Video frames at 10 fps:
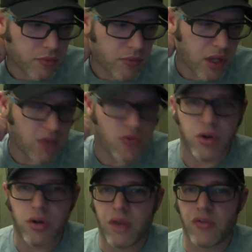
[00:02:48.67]
if
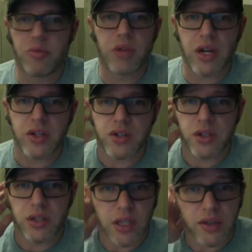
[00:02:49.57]
your plan is to
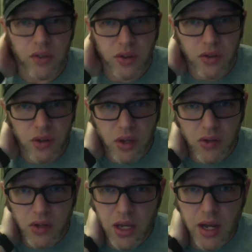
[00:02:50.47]
leave and
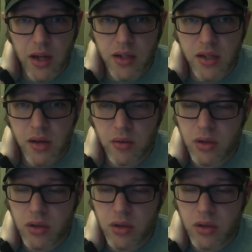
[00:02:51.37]
to get out of town?